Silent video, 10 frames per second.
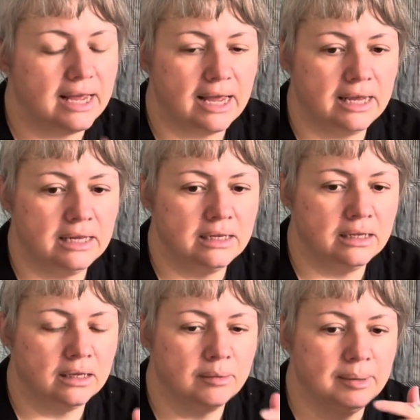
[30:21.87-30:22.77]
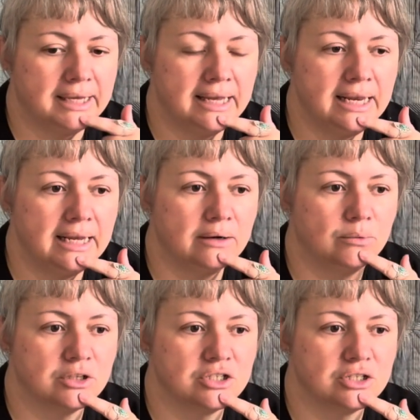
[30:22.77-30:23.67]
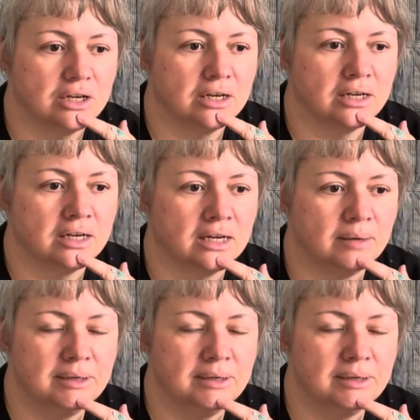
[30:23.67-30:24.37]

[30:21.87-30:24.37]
in the beginning was a